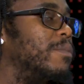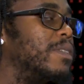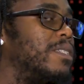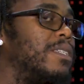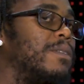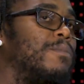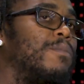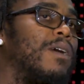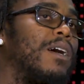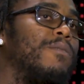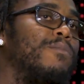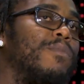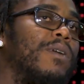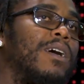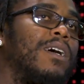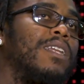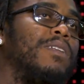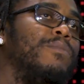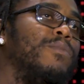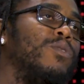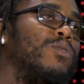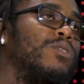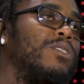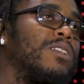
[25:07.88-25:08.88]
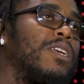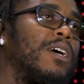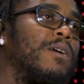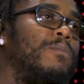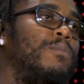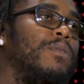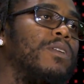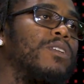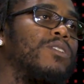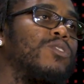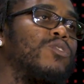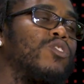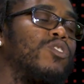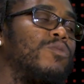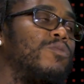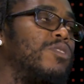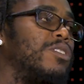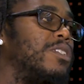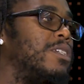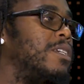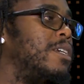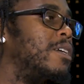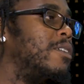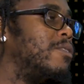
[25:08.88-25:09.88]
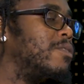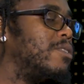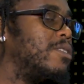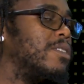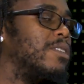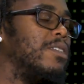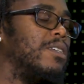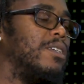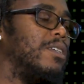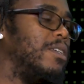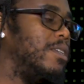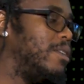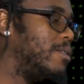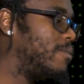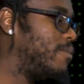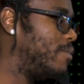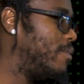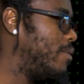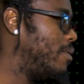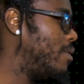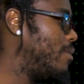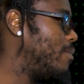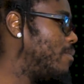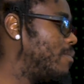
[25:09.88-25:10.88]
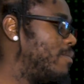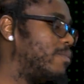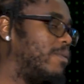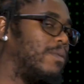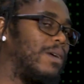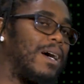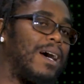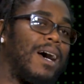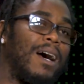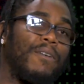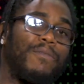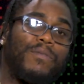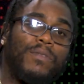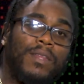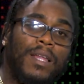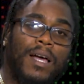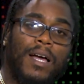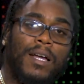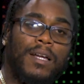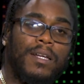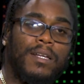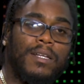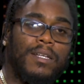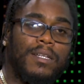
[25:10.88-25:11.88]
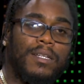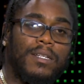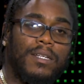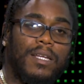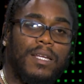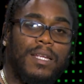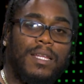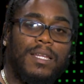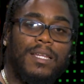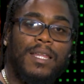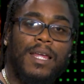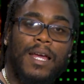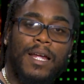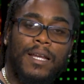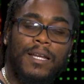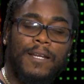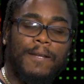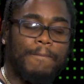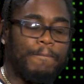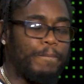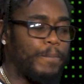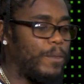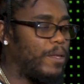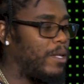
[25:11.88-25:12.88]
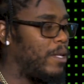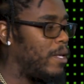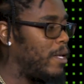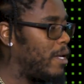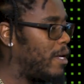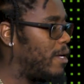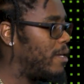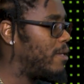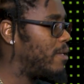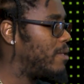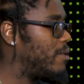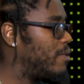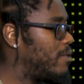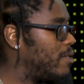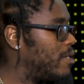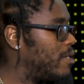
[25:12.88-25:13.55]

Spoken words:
I see Bob Marley music, I play so much years. After, in dead, yeah.